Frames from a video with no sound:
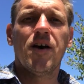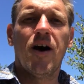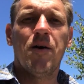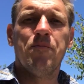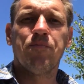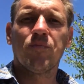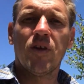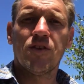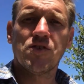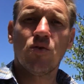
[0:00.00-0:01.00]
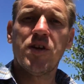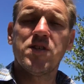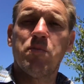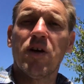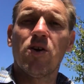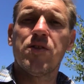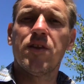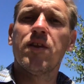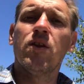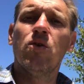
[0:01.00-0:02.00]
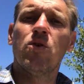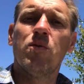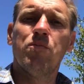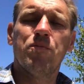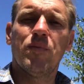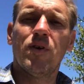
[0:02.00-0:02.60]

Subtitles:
The screen's bigger than the Delorme,